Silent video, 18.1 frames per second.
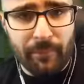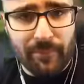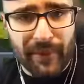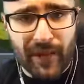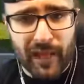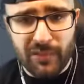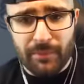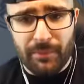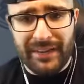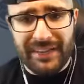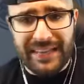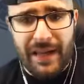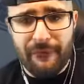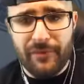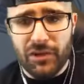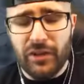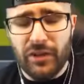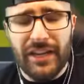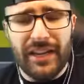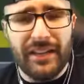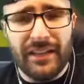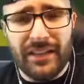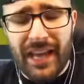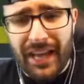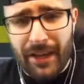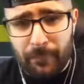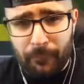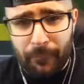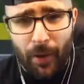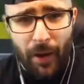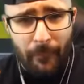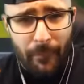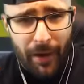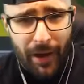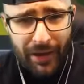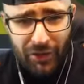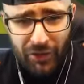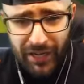players from eleven. You need, a, a, a, you